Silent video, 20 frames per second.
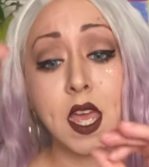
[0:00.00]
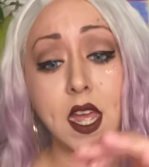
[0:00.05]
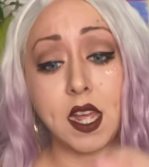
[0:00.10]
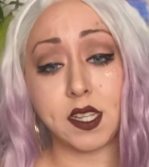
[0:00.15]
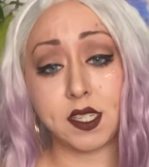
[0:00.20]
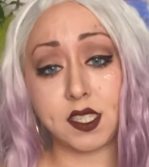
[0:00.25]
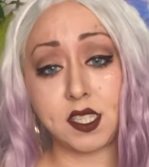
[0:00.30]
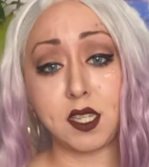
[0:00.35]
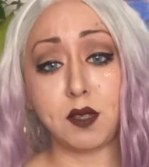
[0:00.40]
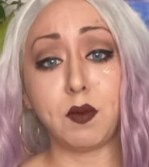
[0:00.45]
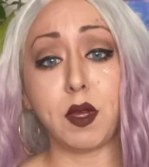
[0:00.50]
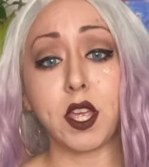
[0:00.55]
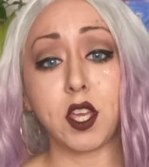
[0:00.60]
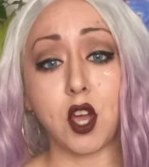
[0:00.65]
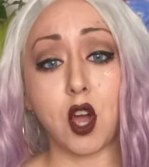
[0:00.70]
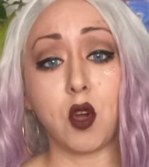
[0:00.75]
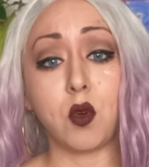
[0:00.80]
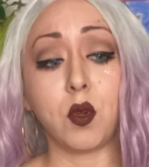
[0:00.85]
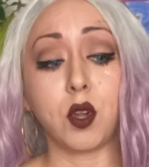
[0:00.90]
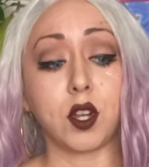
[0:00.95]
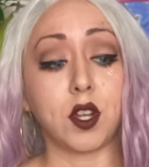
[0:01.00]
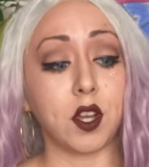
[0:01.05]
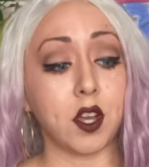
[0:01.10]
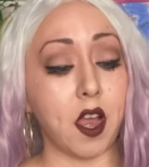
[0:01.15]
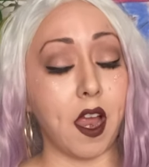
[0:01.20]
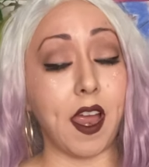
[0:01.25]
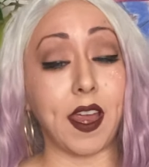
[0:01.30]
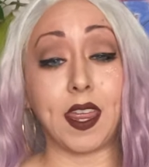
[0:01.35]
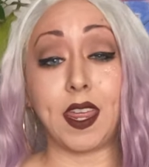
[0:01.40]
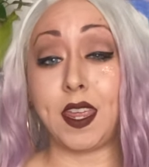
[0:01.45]
I see my coworker,
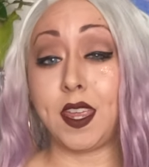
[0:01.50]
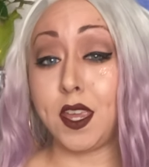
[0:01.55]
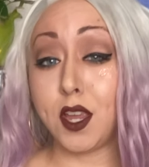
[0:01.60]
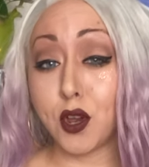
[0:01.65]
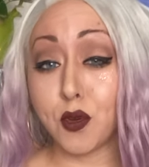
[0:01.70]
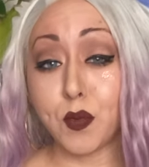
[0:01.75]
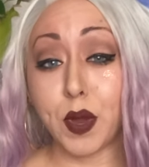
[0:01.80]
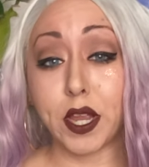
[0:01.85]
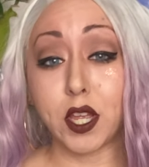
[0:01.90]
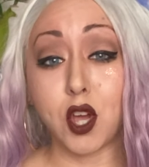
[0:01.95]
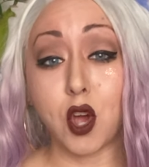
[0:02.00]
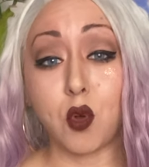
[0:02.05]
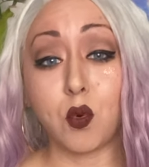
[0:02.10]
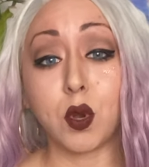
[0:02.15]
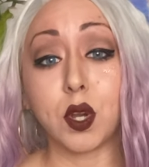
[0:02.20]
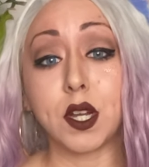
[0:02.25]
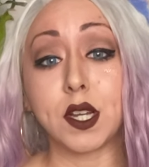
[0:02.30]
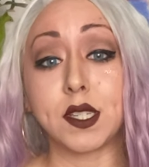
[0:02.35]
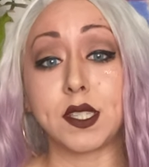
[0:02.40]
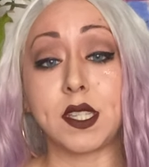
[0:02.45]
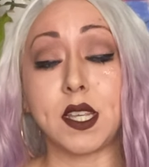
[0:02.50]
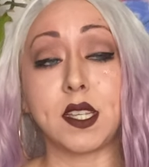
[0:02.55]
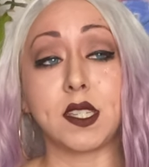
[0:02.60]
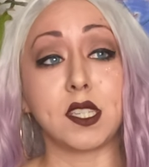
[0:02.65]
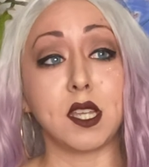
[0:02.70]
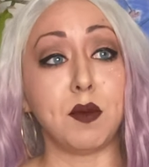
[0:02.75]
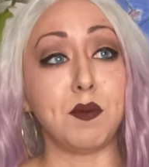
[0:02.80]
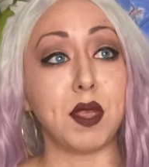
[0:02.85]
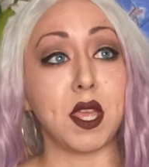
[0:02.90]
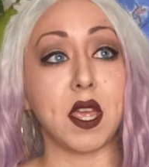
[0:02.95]
I hear my coworker say
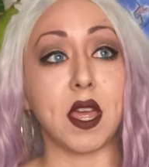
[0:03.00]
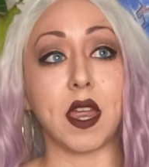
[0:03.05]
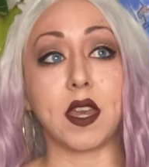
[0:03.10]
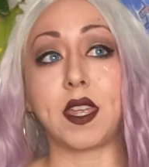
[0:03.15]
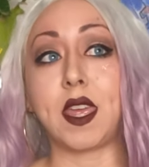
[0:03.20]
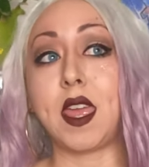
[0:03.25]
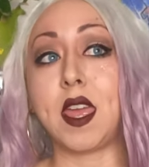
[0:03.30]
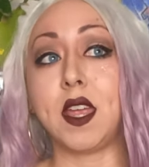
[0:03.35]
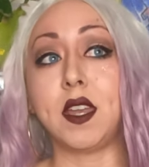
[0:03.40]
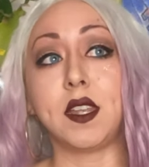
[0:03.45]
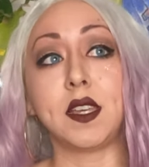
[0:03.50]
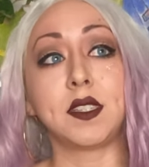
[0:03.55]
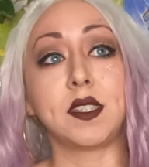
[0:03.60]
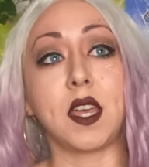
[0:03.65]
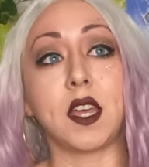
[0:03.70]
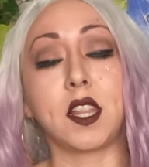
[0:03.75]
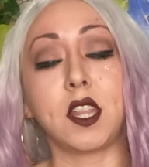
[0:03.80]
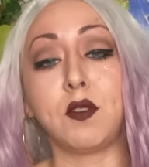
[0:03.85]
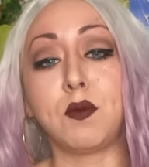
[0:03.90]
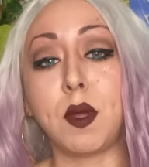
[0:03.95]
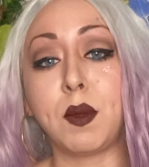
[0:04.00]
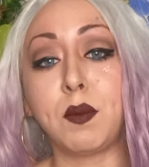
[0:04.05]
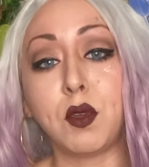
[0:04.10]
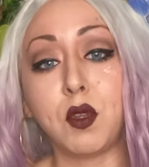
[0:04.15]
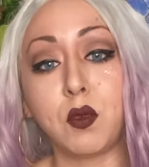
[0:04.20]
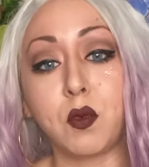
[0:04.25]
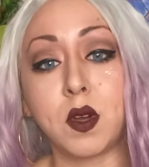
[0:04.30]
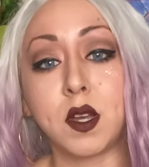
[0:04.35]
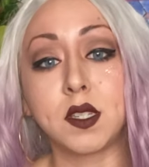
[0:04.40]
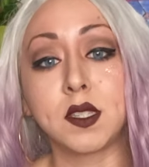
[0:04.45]
something. I can't exactly remember what
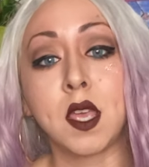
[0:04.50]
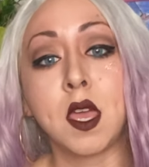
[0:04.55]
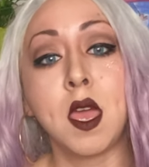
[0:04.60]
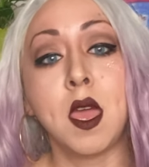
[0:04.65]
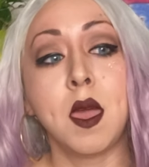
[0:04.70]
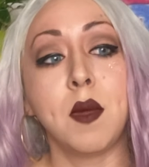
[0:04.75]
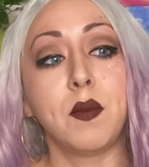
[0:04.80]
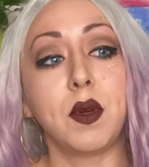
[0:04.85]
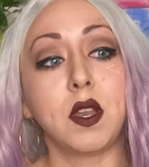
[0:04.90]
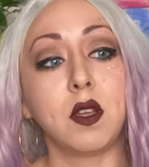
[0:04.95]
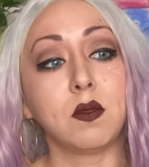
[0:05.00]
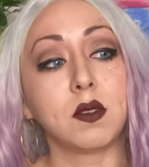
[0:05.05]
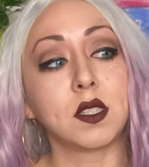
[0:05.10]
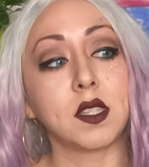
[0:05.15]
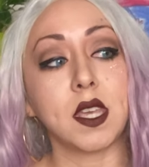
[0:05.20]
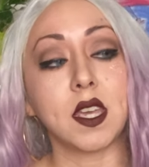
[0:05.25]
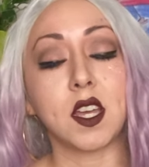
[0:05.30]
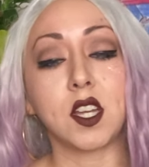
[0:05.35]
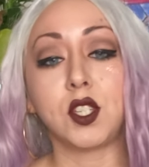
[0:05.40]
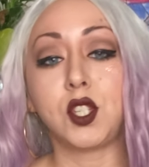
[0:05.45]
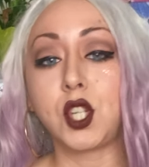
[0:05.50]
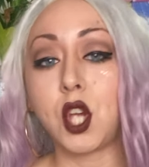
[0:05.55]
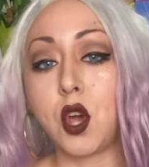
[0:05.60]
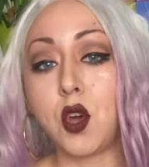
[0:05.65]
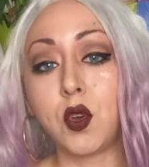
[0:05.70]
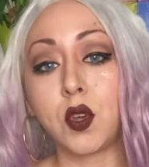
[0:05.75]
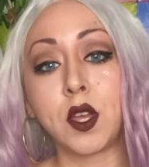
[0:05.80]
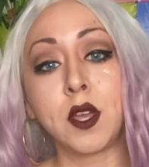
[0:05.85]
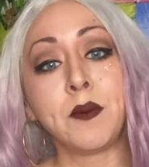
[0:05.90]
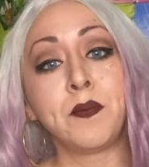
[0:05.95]
it was, but it was like a
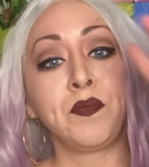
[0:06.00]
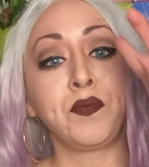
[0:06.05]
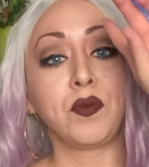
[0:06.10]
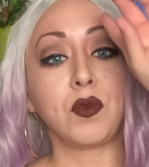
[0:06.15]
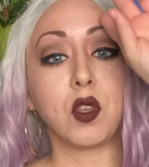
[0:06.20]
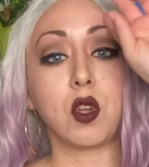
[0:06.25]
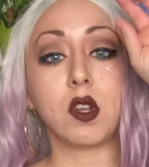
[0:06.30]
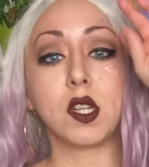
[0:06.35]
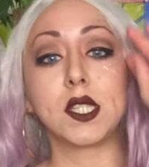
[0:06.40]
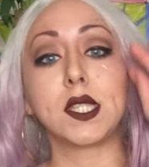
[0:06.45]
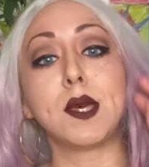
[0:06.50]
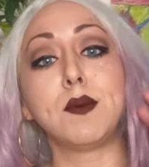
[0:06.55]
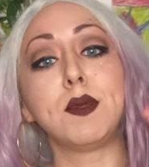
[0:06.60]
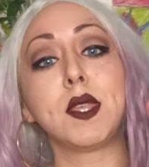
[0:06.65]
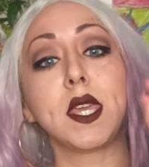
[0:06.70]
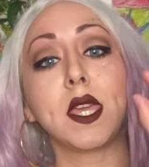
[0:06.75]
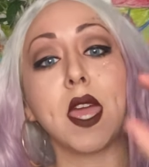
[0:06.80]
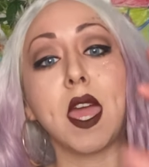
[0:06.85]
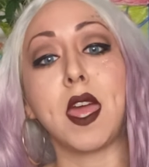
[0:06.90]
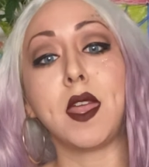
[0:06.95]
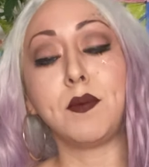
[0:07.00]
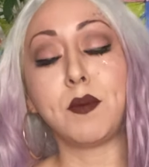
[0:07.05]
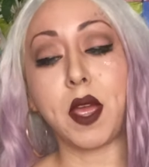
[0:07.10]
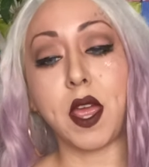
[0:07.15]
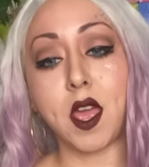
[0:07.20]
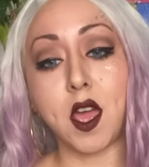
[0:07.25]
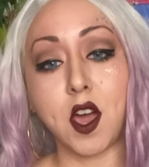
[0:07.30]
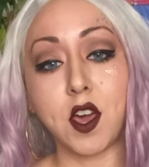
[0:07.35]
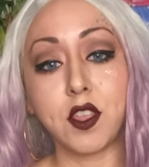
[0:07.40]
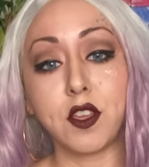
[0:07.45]
joke or something. And my
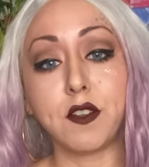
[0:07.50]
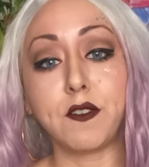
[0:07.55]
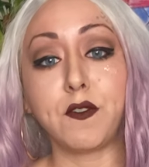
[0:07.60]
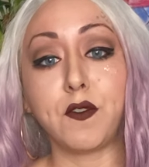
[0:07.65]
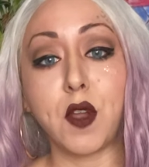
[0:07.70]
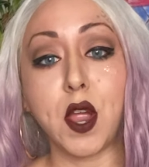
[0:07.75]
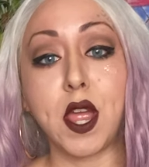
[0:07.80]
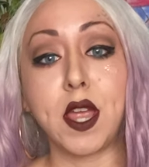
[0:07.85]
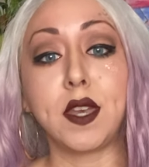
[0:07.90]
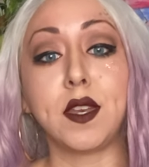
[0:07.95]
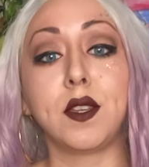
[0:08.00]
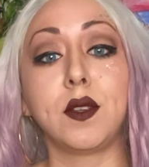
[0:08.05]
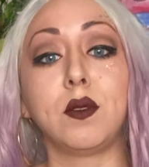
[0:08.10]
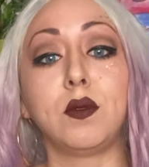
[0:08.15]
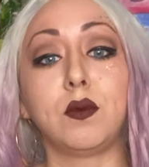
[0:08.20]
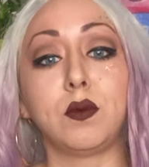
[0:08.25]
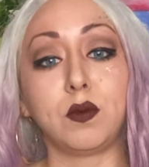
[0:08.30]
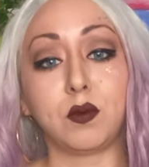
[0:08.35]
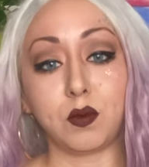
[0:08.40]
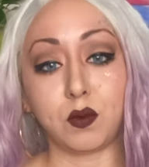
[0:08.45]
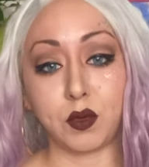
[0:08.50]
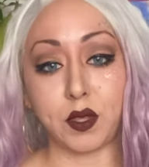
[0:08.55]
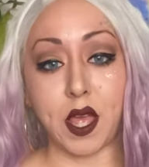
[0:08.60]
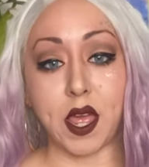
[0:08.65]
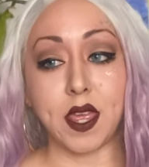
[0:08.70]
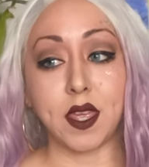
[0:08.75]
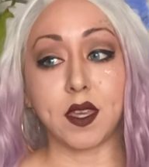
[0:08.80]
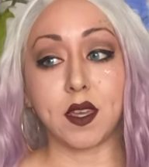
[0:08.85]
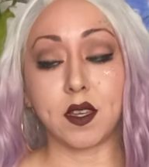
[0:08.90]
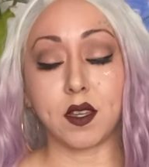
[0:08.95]
other friend
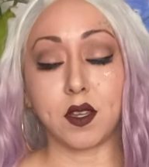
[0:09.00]
like